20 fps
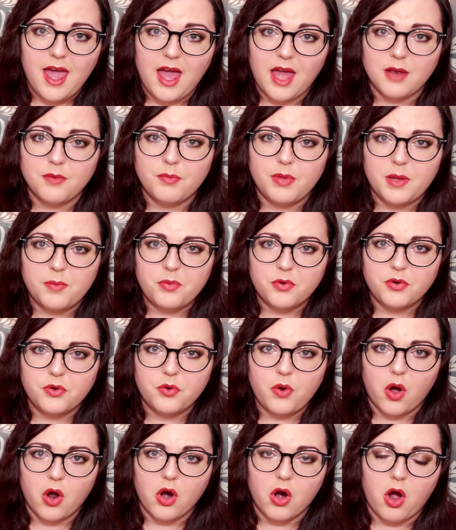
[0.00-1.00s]
and people
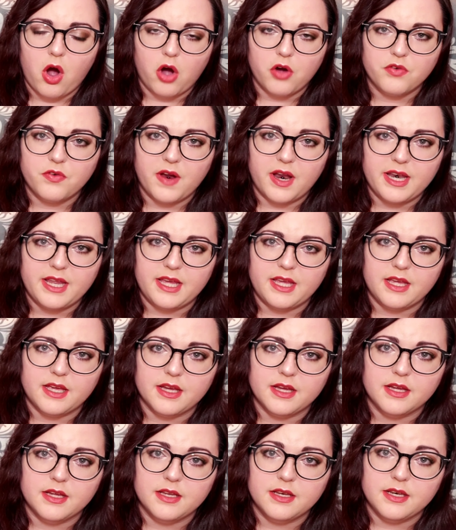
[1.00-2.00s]
who are
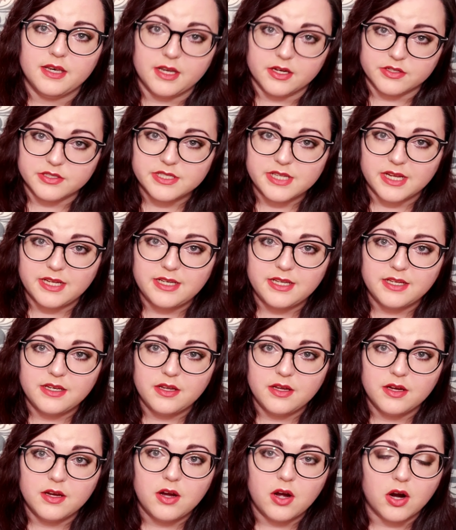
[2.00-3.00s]
already nearsighted
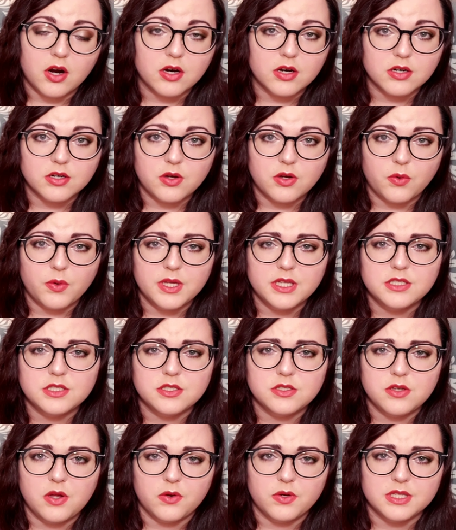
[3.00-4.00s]
are going
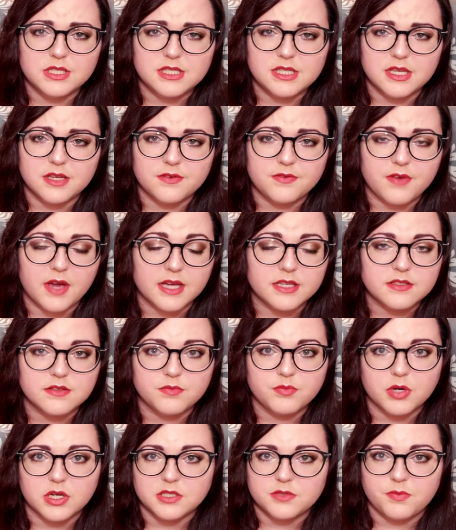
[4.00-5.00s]
to notice the effects
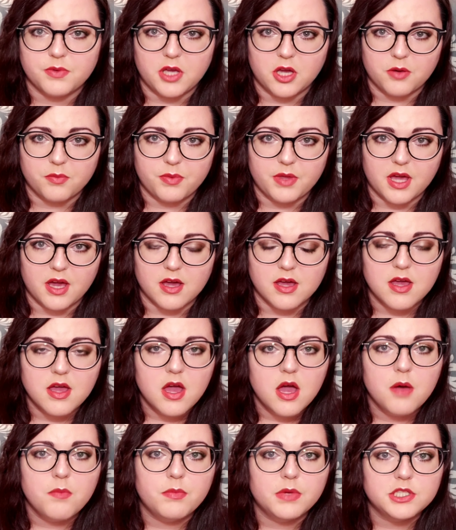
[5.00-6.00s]
of presbyopia
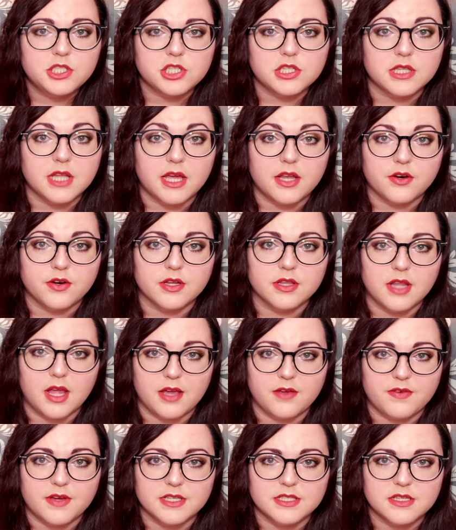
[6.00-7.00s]
much later in
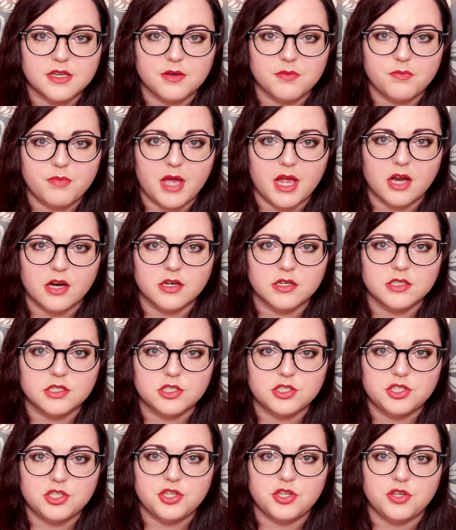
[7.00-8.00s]
life as compared
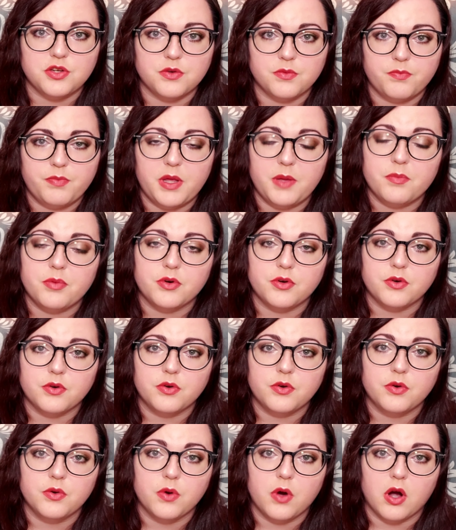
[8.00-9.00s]
to people
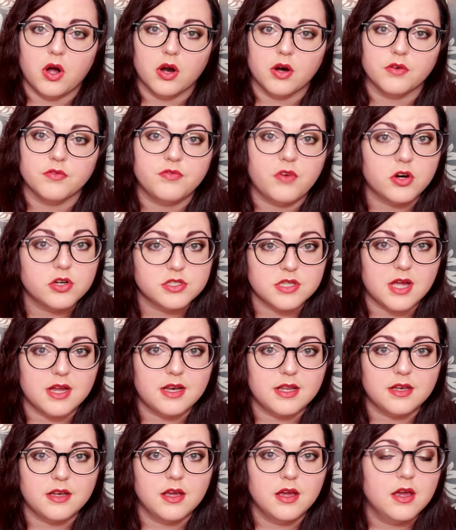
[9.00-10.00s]
who are
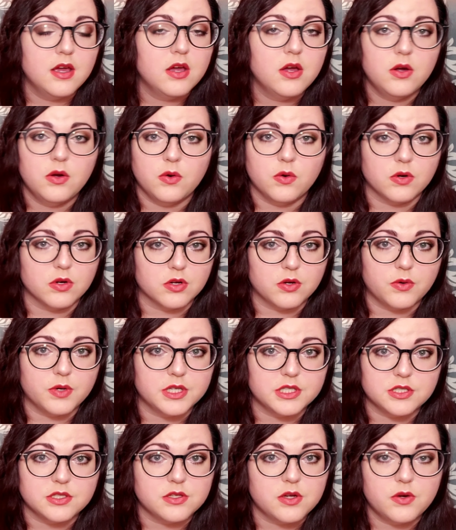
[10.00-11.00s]
farsighted, who are
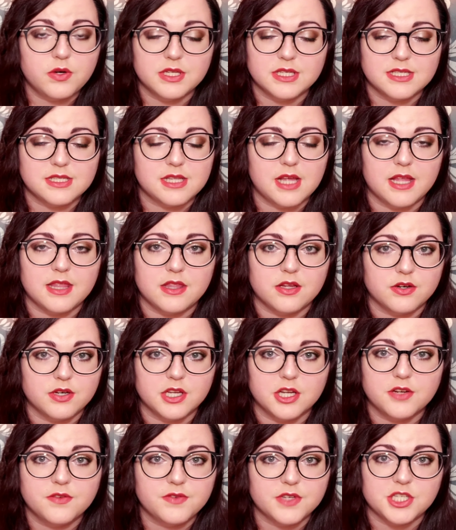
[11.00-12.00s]
going to notice that their
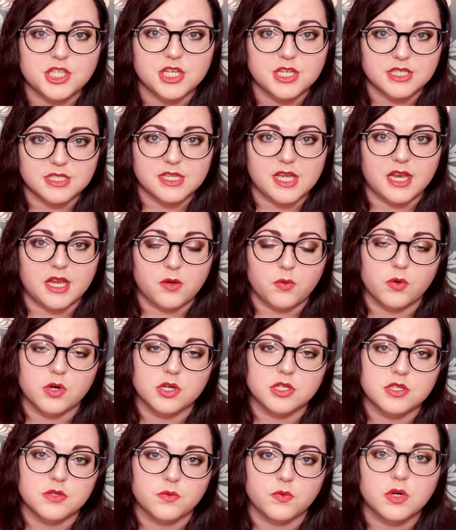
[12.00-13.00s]
near vision is getting
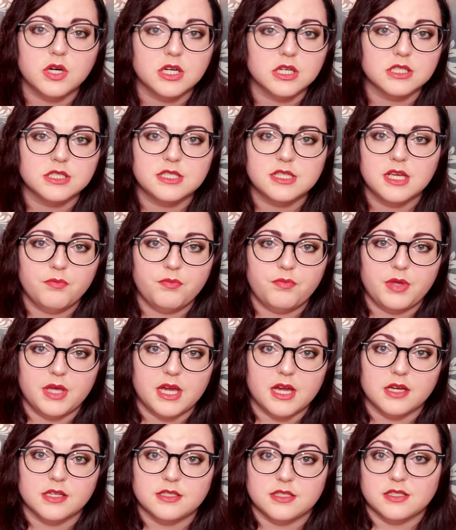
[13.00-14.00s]
worse and worse
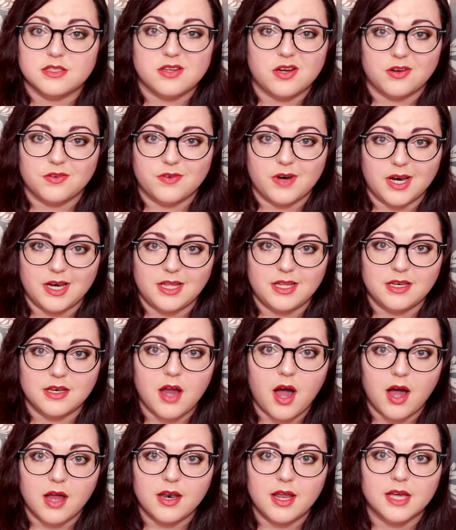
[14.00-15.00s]
because it's already
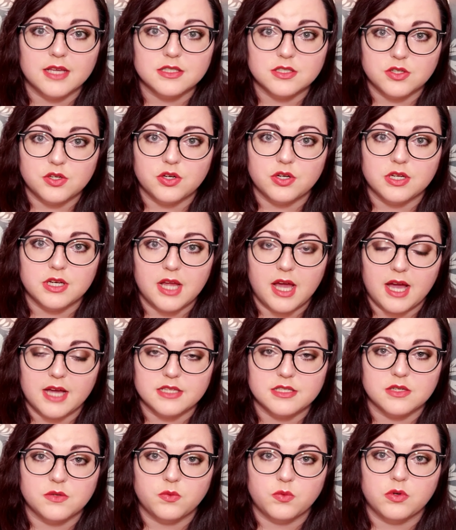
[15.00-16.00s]
not as good
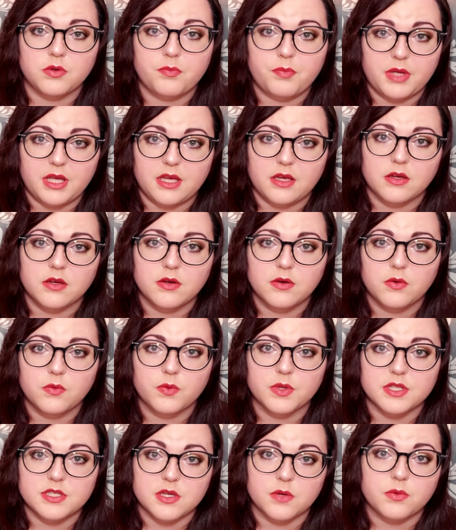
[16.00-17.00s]
as it would be
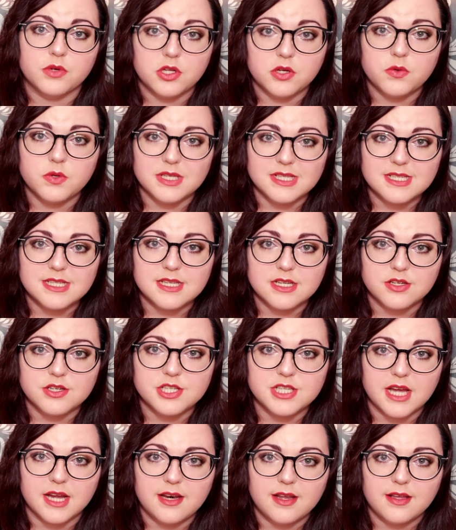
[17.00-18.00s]
with someone who is
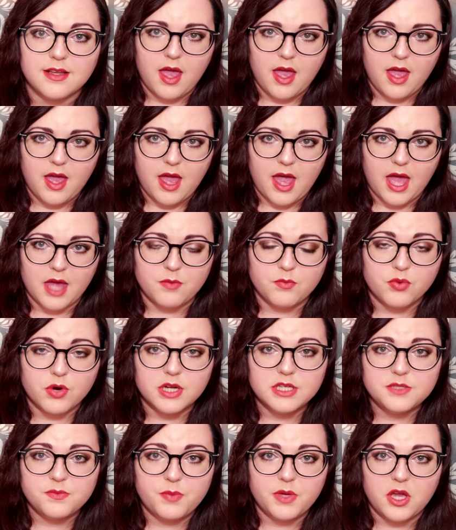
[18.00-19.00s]
nearsighted. And
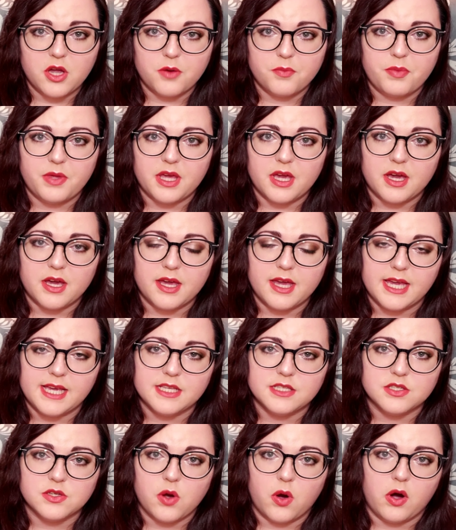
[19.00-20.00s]
presbyopia
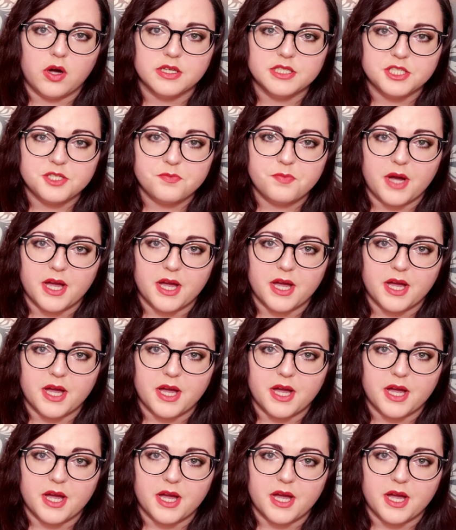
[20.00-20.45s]
is caused